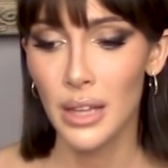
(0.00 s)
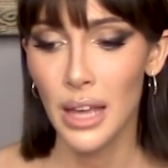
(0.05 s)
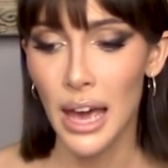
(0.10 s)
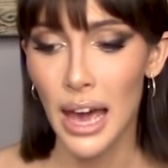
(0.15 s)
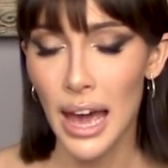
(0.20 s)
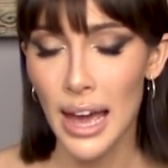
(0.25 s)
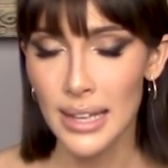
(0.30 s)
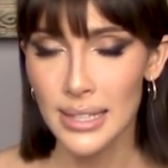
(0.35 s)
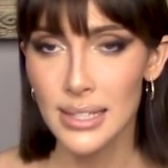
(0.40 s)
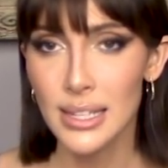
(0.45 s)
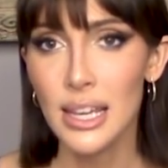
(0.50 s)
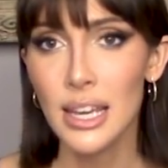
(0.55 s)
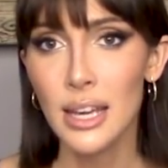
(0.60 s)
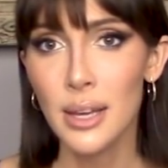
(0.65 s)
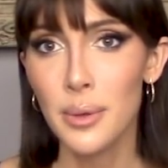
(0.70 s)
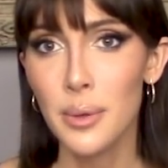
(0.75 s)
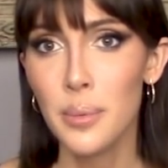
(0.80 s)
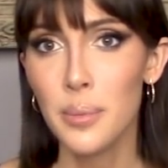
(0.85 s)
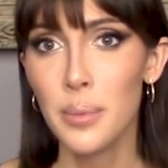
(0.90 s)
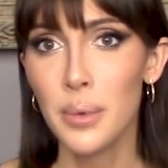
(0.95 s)
ask
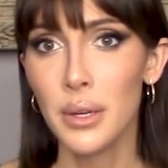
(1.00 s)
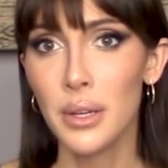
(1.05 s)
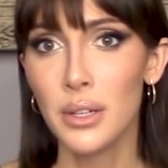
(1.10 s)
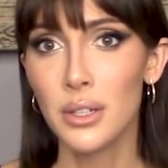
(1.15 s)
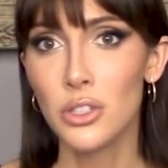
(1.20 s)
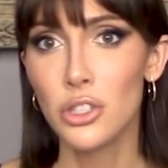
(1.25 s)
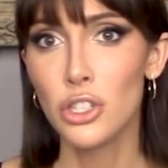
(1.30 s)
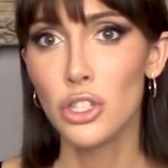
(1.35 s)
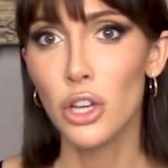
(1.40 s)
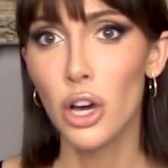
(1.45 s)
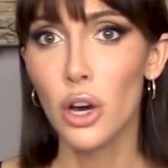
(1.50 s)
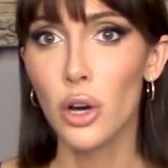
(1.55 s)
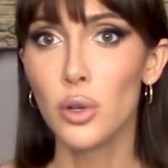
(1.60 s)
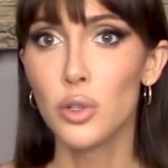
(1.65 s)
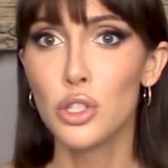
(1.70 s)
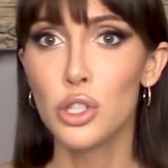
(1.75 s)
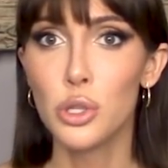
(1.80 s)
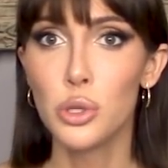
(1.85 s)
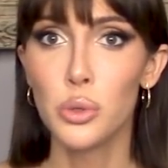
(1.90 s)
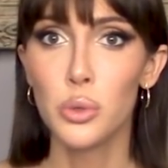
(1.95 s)
him to go
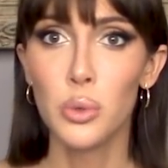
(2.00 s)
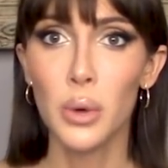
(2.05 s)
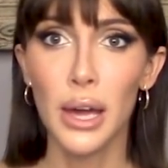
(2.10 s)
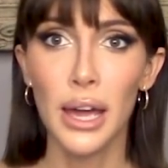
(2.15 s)
to